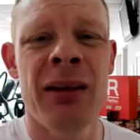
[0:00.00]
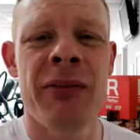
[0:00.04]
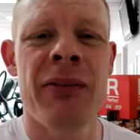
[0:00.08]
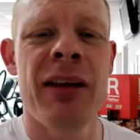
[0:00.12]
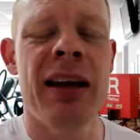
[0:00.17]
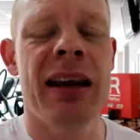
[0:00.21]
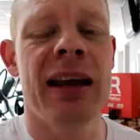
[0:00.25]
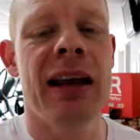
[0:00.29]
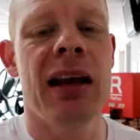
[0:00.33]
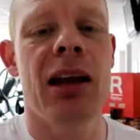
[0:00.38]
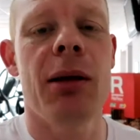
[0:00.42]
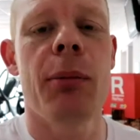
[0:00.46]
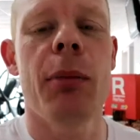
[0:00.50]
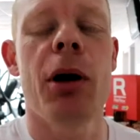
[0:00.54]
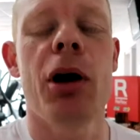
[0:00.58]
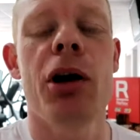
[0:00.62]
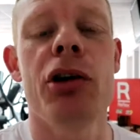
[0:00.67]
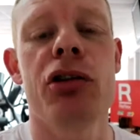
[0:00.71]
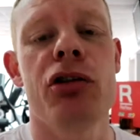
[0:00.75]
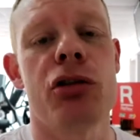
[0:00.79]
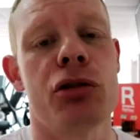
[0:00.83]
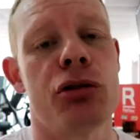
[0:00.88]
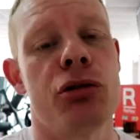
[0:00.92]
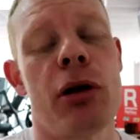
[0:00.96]
Then again, I
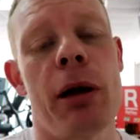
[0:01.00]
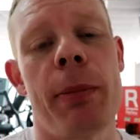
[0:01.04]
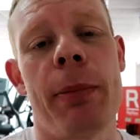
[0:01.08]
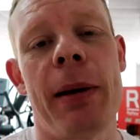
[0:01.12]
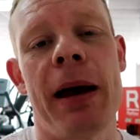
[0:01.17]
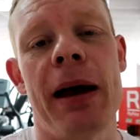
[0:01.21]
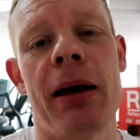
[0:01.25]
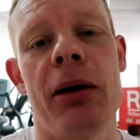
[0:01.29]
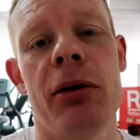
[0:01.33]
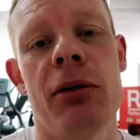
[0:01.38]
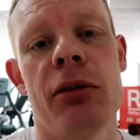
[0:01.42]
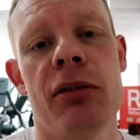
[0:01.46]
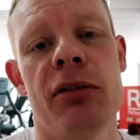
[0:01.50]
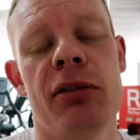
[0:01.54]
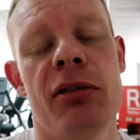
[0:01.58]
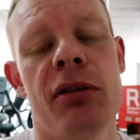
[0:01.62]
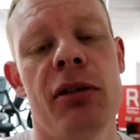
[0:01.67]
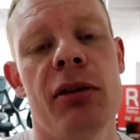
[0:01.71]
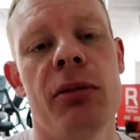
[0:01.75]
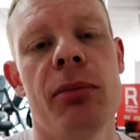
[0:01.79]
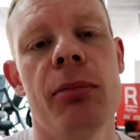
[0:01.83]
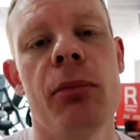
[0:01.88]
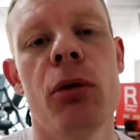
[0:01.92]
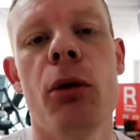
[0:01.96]
might just rep out
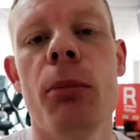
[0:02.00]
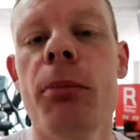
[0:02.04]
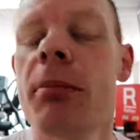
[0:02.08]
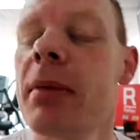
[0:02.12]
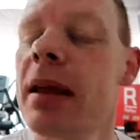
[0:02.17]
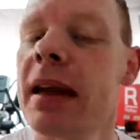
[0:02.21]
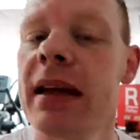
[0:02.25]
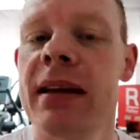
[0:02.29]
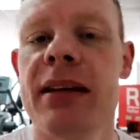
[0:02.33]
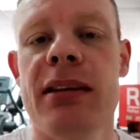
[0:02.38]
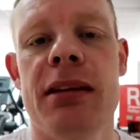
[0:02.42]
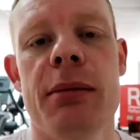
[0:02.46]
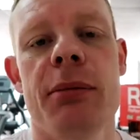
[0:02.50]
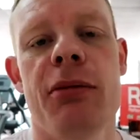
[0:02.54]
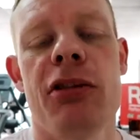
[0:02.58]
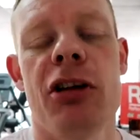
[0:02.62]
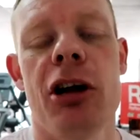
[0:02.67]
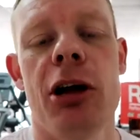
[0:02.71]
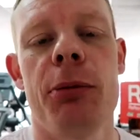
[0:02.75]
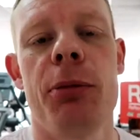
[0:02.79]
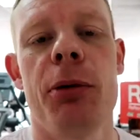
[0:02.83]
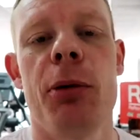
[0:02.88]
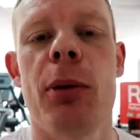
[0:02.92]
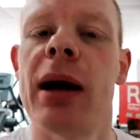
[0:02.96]
some more medium
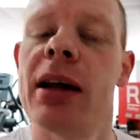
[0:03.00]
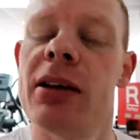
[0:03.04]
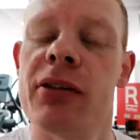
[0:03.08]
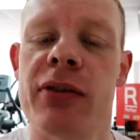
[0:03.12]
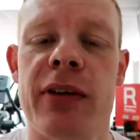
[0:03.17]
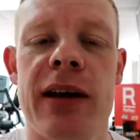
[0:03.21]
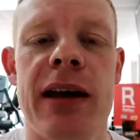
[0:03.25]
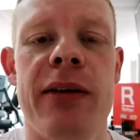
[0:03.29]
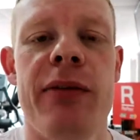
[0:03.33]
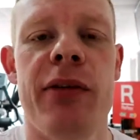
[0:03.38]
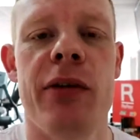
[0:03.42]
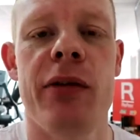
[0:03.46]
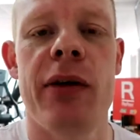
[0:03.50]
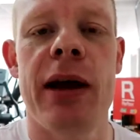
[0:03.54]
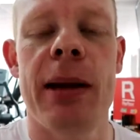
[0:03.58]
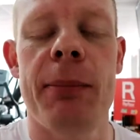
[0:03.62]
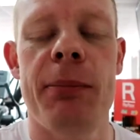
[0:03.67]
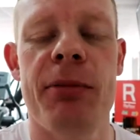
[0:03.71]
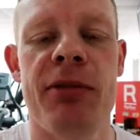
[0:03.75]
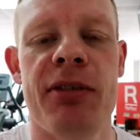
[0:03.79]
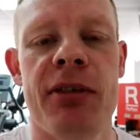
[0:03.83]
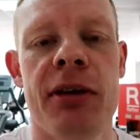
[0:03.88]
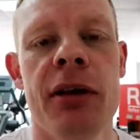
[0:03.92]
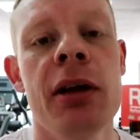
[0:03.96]
type of weights for heavy
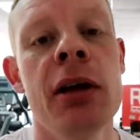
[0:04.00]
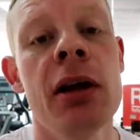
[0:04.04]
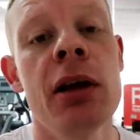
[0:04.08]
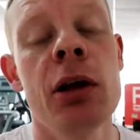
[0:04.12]
reps.